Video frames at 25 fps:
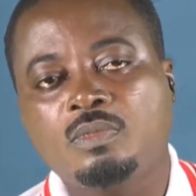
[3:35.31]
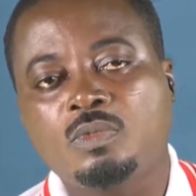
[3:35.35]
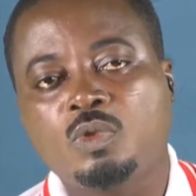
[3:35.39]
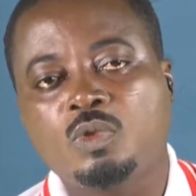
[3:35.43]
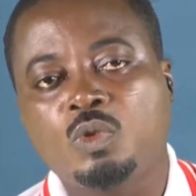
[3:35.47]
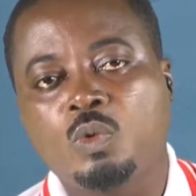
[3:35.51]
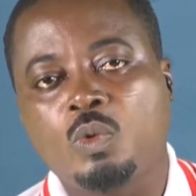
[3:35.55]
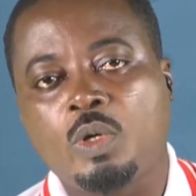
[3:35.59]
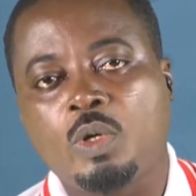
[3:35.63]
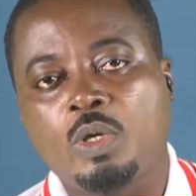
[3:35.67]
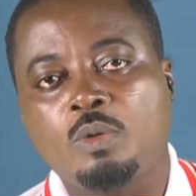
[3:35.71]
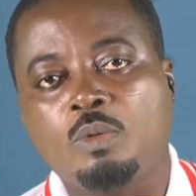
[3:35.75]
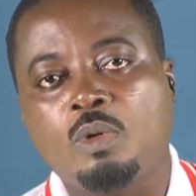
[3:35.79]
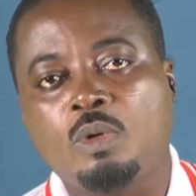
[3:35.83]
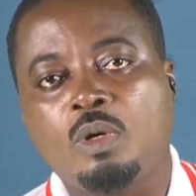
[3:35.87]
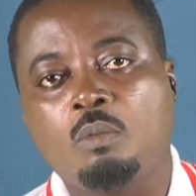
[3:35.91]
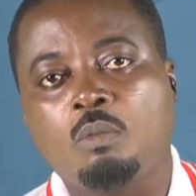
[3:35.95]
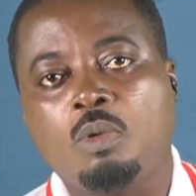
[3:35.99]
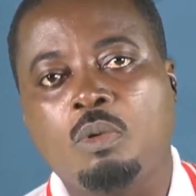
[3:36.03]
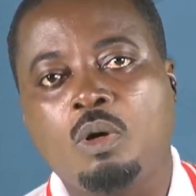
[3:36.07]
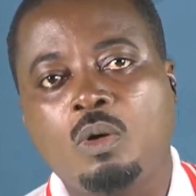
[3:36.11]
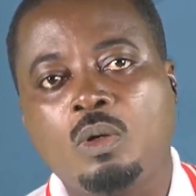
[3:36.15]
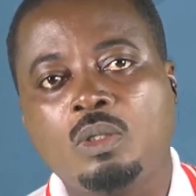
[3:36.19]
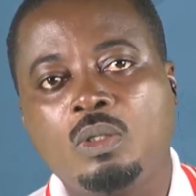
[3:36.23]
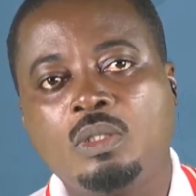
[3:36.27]
When you were
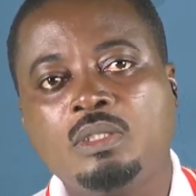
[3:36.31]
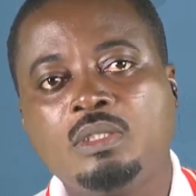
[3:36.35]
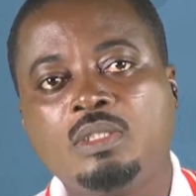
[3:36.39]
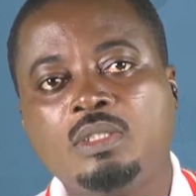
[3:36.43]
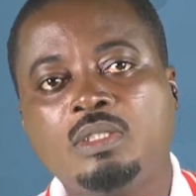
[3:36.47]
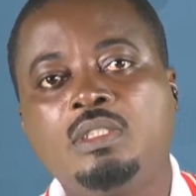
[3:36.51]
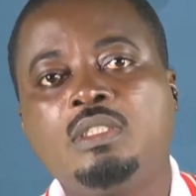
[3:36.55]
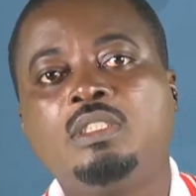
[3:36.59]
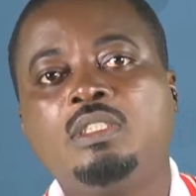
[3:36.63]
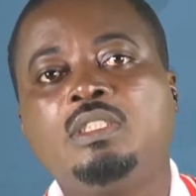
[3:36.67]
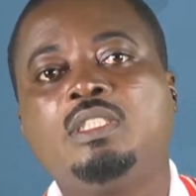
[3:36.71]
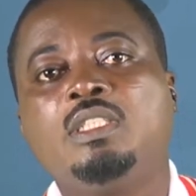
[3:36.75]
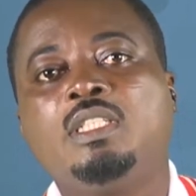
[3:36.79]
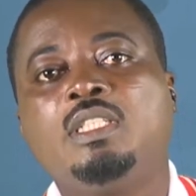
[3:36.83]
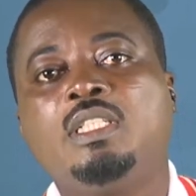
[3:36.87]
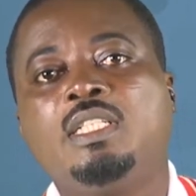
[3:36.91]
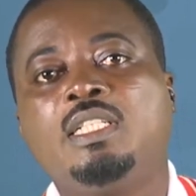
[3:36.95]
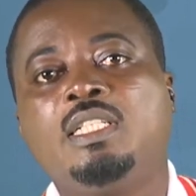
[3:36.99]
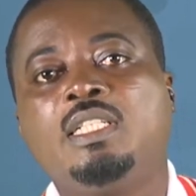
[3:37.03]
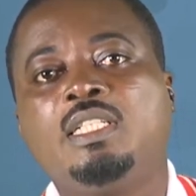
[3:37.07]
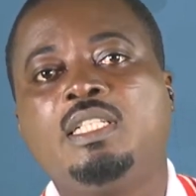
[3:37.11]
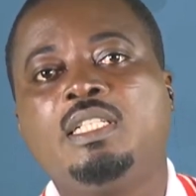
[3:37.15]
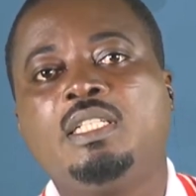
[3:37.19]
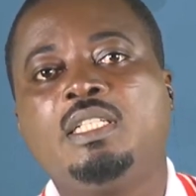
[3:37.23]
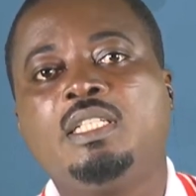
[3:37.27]
born,
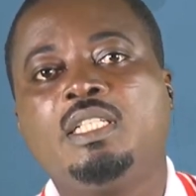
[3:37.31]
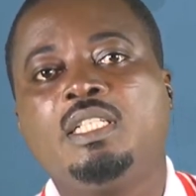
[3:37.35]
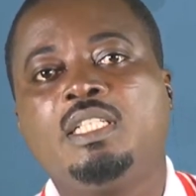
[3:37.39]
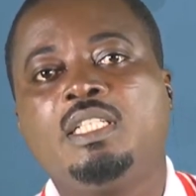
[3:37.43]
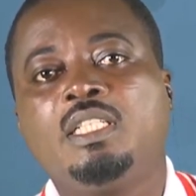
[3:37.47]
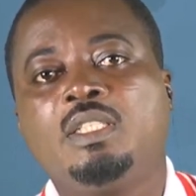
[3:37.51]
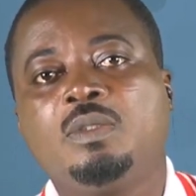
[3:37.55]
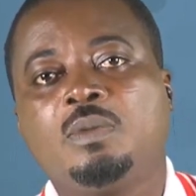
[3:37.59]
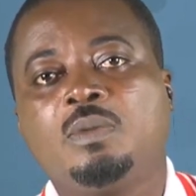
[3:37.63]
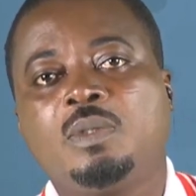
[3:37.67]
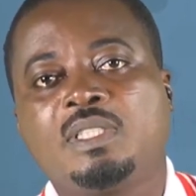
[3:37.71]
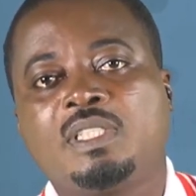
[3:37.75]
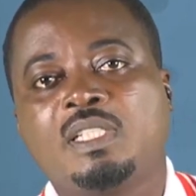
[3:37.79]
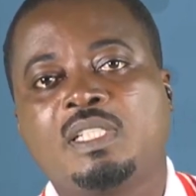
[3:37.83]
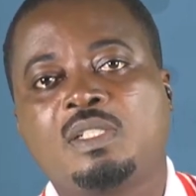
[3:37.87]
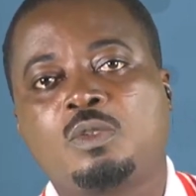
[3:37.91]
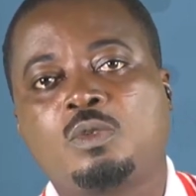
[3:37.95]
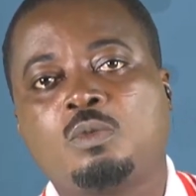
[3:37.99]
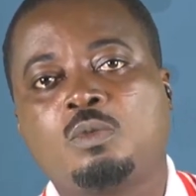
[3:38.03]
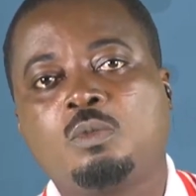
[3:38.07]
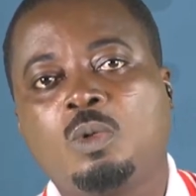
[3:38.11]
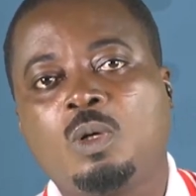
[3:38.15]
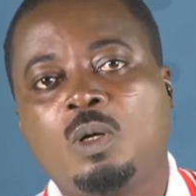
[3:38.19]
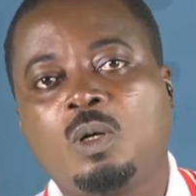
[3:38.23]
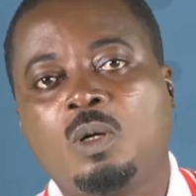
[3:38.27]
you were just
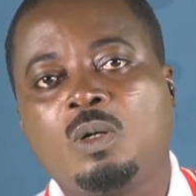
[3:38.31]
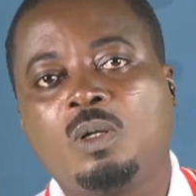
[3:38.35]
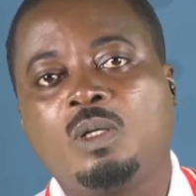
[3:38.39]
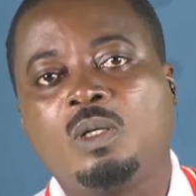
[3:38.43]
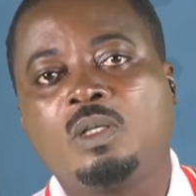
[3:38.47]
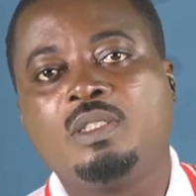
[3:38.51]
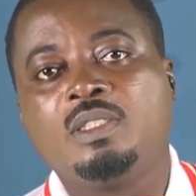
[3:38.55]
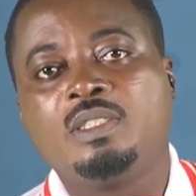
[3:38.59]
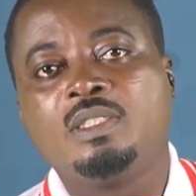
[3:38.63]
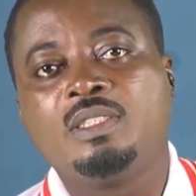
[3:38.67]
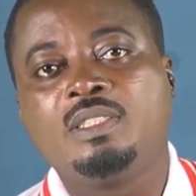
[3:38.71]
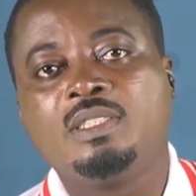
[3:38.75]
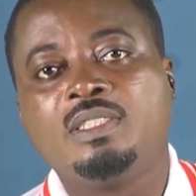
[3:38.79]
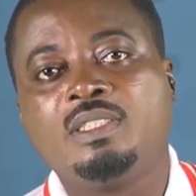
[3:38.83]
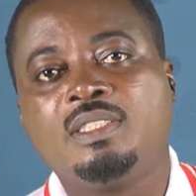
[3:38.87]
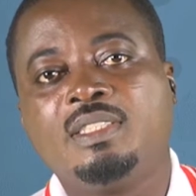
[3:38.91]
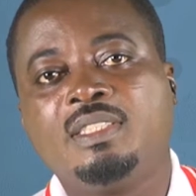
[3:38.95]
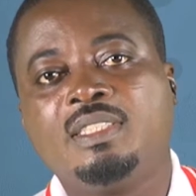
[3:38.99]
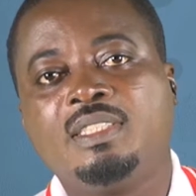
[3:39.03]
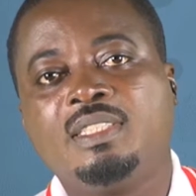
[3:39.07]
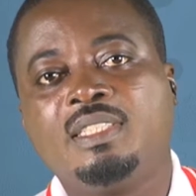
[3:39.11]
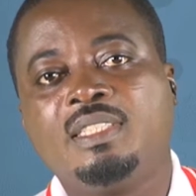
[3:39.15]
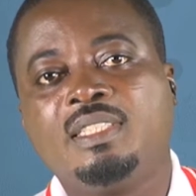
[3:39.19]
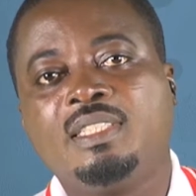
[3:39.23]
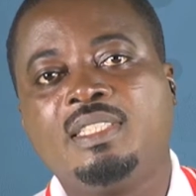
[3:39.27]
small,
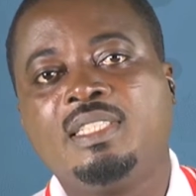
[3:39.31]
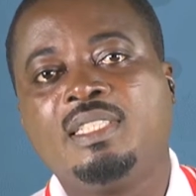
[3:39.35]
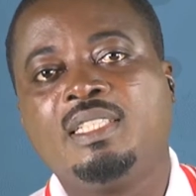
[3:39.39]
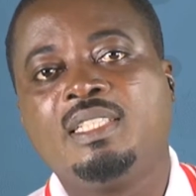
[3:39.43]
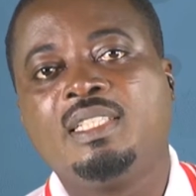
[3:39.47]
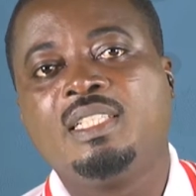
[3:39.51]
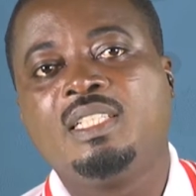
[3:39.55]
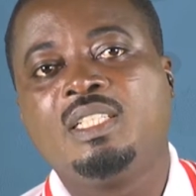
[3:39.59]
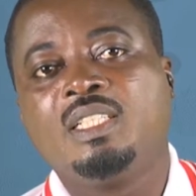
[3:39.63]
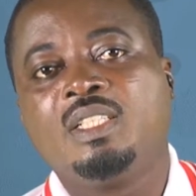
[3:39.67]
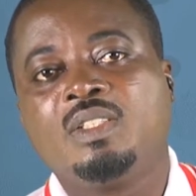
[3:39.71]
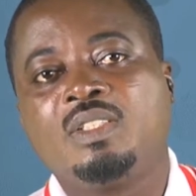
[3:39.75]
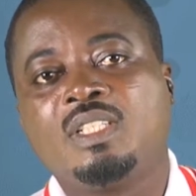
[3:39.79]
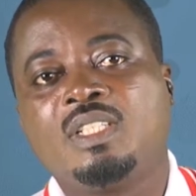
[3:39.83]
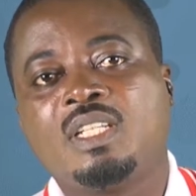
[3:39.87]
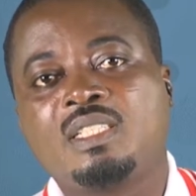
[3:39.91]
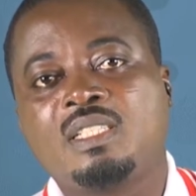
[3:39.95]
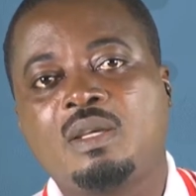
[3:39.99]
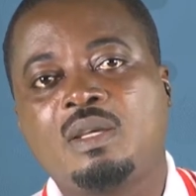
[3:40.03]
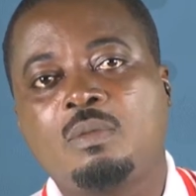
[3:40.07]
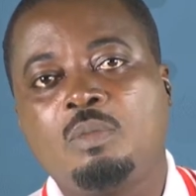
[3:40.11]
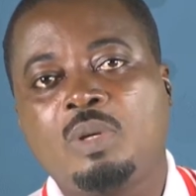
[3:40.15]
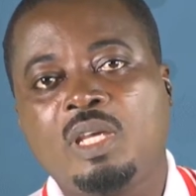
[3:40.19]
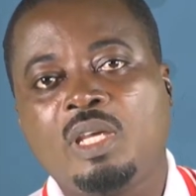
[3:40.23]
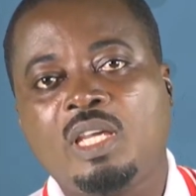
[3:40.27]
just a
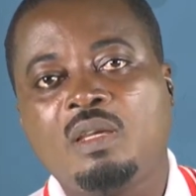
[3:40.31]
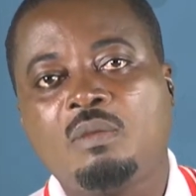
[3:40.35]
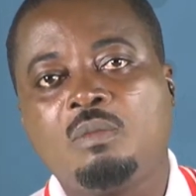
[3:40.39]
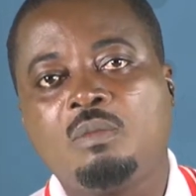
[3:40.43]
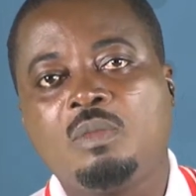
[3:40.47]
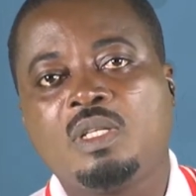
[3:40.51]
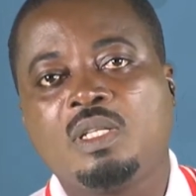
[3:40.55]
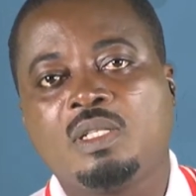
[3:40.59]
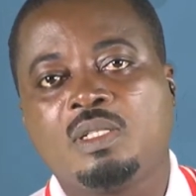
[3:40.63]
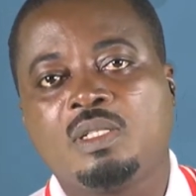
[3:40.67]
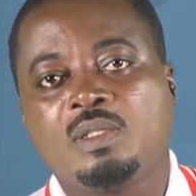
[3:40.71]
baby.